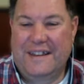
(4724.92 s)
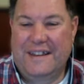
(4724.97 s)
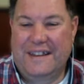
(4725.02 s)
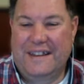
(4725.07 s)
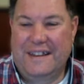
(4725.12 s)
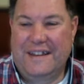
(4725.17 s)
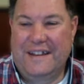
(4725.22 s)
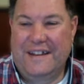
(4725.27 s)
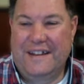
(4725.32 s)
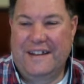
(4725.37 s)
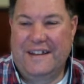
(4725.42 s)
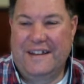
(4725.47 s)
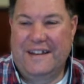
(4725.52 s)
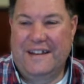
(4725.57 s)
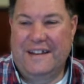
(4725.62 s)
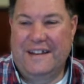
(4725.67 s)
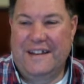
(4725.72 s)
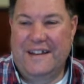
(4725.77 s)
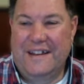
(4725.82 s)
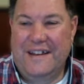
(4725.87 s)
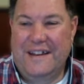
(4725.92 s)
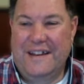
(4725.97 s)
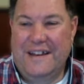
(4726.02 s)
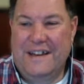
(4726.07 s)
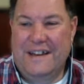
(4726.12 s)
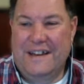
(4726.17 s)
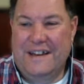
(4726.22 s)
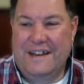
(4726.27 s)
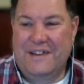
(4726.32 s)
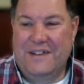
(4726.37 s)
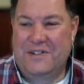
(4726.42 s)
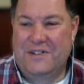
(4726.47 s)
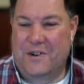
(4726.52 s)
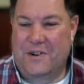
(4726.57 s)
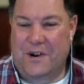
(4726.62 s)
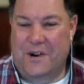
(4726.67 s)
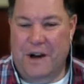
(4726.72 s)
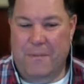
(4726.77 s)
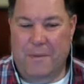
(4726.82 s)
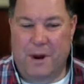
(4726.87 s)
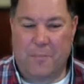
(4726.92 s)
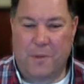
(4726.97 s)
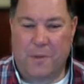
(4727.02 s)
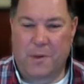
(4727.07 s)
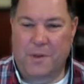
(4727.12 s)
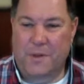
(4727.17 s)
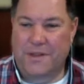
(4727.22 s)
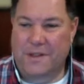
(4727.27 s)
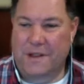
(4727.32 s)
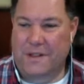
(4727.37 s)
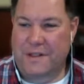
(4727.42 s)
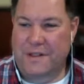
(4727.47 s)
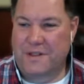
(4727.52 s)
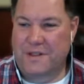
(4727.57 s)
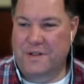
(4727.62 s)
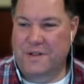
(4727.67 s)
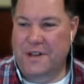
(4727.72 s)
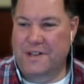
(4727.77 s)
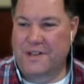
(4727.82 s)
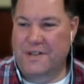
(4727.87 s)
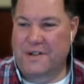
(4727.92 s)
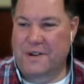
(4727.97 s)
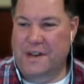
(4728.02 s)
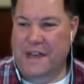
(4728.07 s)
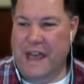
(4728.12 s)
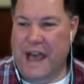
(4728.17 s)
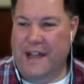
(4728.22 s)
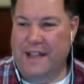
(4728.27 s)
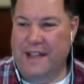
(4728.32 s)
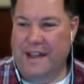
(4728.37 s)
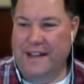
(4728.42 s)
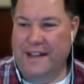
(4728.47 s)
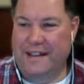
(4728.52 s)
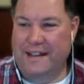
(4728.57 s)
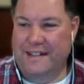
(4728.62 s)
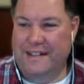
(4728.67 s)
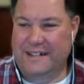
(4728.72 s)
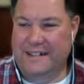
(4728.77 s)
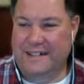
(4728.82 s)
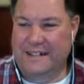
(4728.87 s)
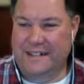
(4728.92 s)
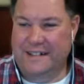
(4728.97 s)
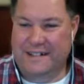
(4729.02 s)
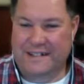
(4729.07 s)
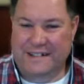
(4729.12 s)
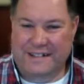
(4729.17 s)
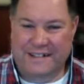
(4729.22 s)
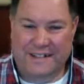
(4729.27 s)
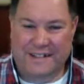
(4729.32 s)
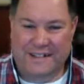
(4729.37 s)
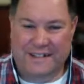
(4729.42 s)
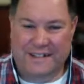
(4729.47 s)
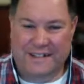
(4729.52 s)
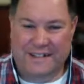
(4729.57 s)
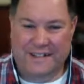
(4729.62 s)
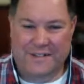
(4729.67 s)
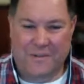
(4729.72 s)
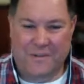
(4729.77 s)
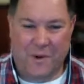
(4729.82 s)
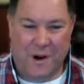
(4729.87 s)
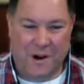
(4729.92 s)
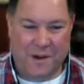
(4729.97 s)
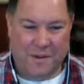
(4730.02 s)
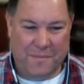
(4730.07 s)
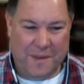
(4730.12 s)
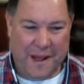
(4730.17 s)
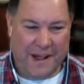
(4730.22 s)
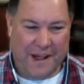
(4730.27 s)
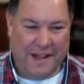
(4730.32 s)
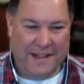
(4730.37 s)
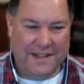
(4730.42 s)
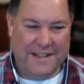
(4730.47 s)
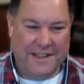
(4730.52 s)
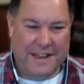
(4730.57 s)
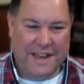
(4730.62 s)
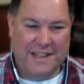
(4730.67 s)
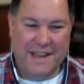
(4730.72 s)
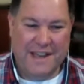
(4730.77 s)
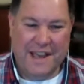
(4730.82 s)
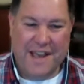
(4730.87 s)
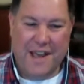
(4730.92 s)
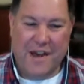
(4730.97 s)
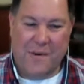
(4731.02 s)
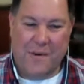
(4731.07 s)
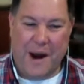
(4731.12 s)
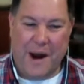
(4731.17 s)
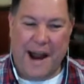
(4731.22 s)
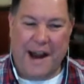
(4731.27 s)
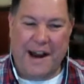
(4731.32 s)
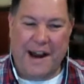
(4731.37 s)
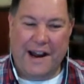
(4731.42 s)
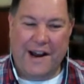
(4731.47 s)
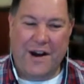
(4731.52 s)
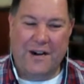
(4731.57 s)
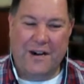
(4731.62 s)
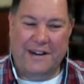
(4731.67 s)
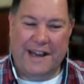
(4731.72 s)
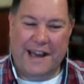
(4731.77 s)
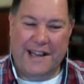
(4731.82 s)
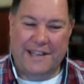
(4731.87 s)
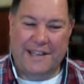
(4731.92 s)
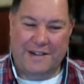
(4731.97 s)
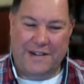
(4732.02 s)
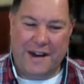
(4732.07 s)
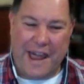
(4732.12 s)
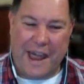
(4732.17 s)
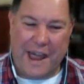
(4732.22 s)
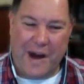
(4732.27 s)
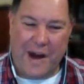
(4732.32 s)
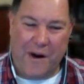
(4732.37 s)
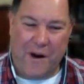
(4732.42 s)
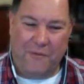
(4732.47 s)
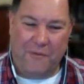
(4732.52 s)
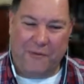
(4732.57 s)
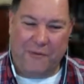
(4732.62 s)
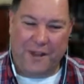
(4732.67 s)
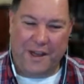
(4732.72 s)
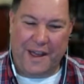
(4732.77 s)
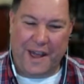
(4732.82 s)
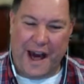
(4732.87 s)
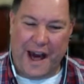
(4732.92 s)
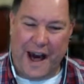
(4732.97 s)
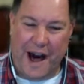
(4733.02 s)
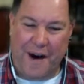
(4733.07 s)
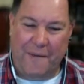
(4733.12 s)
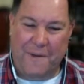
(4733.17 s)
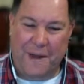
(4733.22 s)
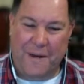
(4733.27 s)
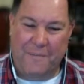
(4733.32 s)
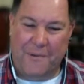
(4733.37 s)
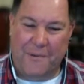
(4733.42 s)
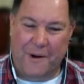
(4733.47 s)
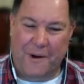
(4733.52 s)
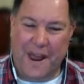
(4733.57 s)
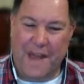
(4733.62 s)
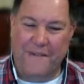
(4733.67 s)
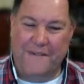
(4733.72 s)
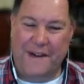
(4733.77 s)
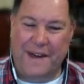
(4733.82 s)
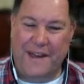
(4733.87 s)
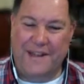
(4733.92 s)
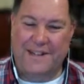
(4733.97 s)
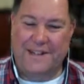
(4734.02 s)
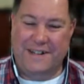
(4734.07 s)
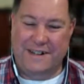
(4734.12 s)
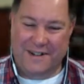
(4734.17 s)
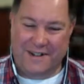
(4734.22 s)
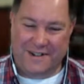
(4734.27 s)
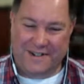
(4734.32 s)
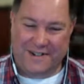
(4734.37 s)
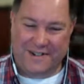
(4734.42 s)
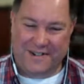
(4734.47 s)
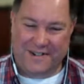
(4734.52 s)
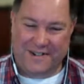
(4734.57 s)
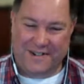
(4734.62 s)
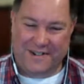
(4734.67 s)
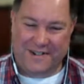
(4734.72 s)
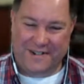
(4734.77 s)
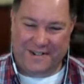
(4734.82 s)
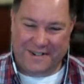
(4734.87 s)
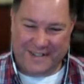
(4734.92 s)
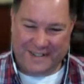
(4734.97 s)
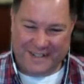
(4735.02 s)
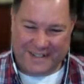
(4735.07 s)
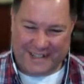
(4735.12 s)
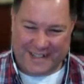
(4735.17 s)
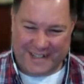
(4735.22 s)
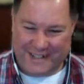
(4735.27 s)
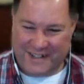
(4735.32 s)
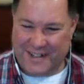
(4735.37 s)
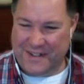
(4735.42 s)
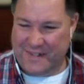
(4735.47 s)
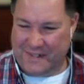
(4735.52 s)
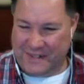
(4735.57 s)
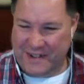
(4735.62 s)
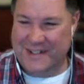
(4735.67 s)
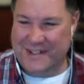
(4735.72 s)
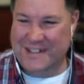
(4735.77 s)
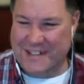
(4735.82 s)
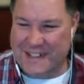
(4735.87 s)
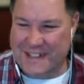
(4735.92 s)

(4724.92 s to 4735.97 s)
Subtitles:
Yeah. So I'm going to put this on the screen. So Gallet, welcome Gallet, says, way to go, Desiree. Hopefully I'll be brave as you to do the first